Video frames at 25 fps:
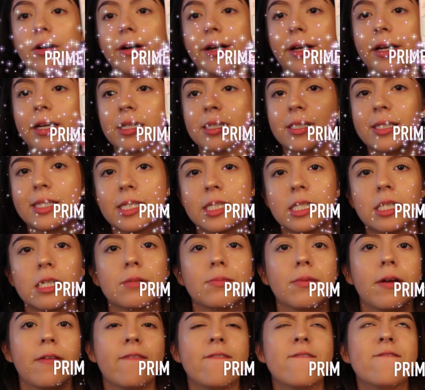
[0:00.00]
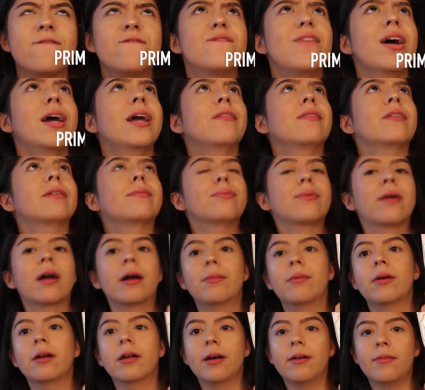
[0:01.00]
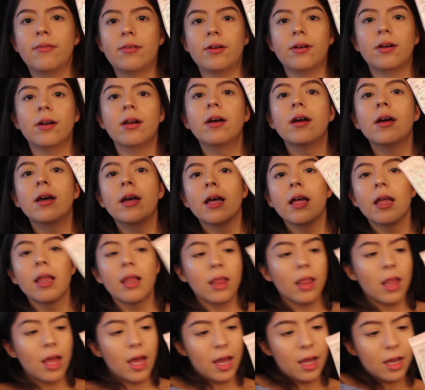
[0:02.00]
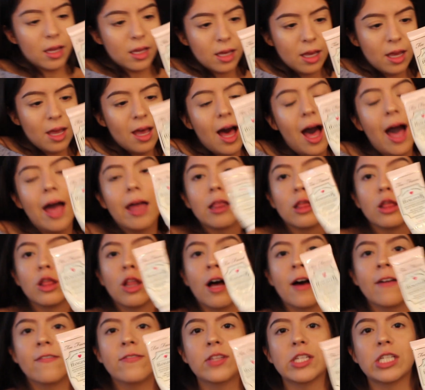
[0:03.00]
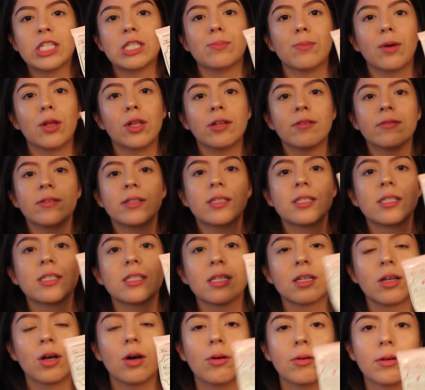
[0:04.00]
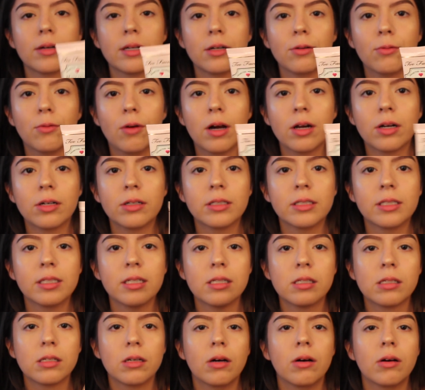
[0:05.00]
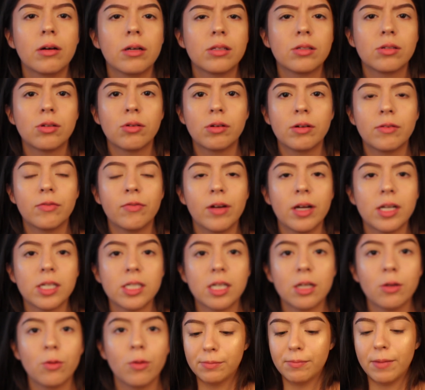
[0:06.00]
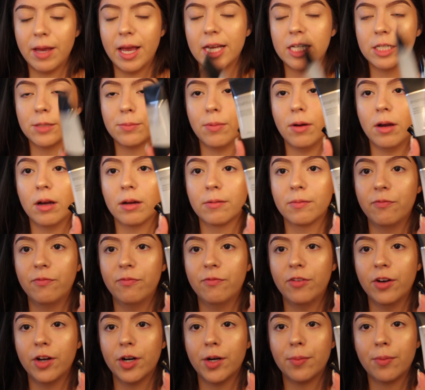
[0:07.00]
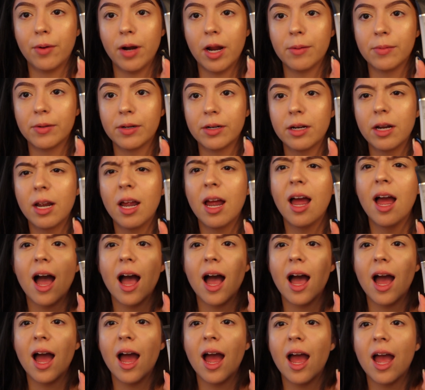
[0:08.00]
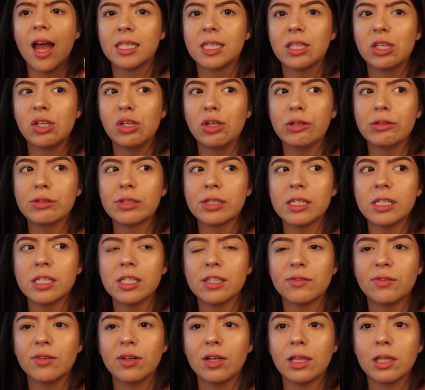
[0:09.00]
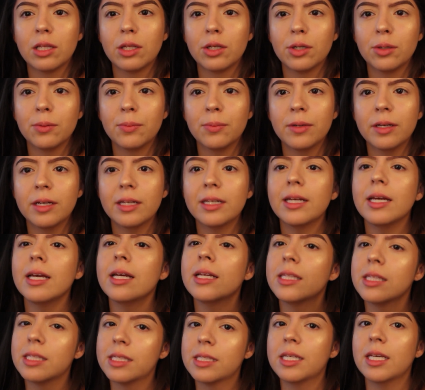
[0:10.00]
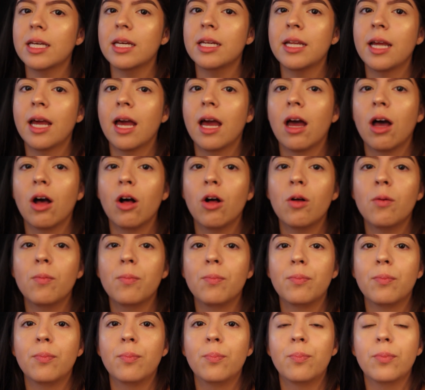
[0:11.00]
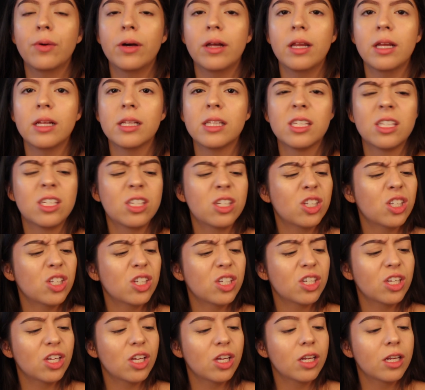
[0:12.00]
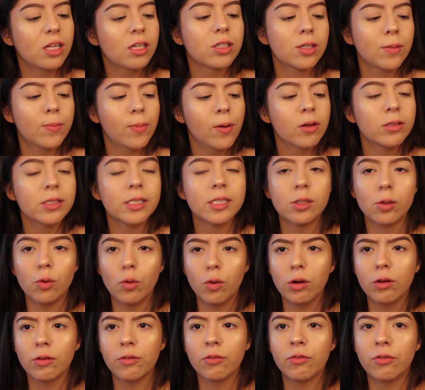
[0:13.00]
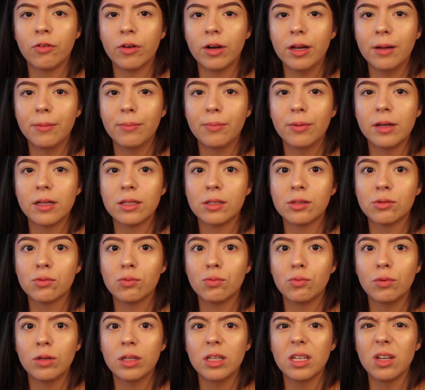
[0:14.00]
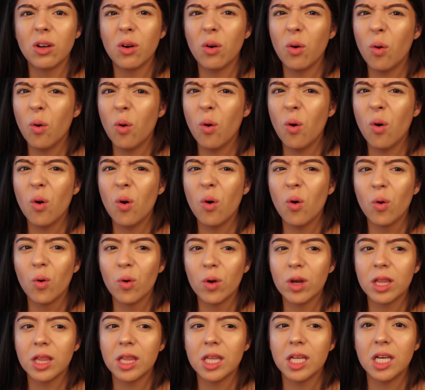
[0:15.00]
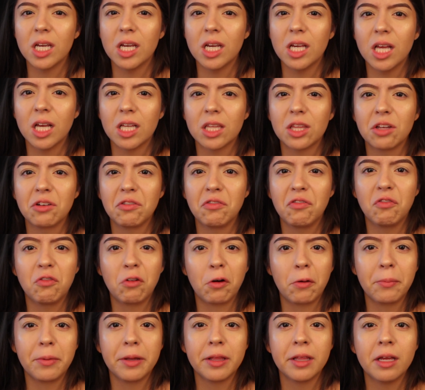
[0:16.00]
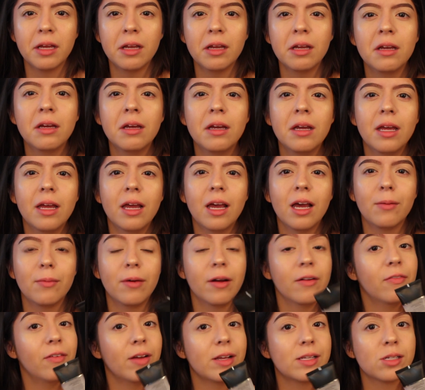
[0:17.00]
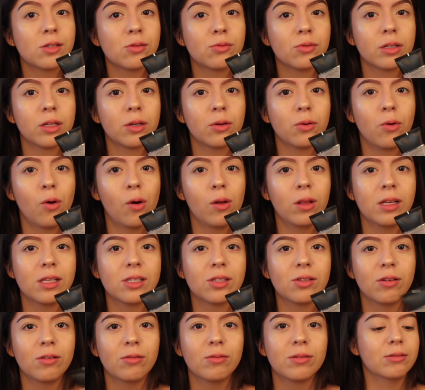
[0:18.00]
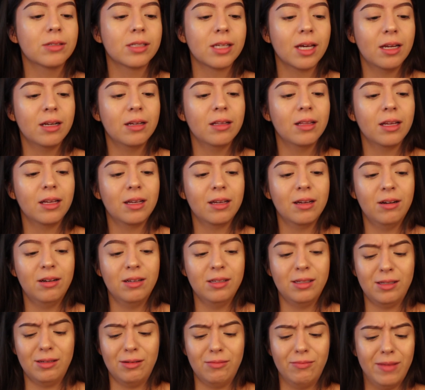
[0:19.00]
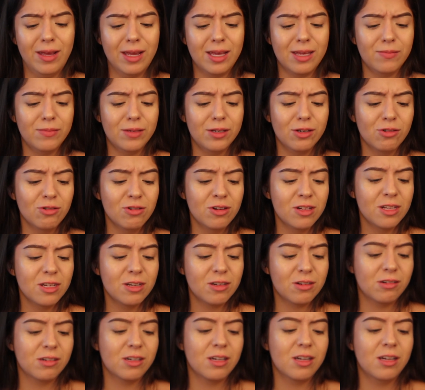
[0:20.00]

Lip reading: RX, this is my favorite primer ever. Like, I love the smell of this, the coconut water in this. Oh, it's so refreshing. Smashbox photo primer. I used this for a little bit. It did help, but suppose it's oil free, but it's really oily, like the formula. And my face is really oily, so it was kind of like, is it making me oily or